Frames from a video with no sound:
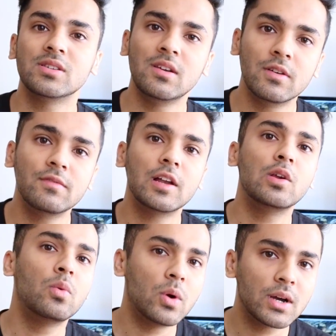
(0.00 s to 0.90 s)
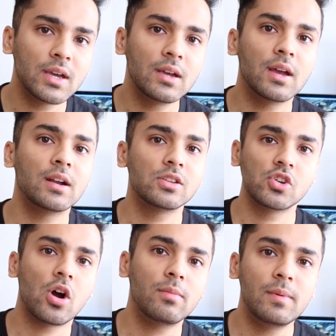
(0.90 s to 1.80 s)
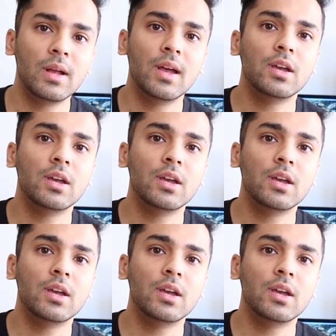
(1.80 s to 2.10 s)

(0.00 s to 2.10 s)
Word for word: even while you're working at a job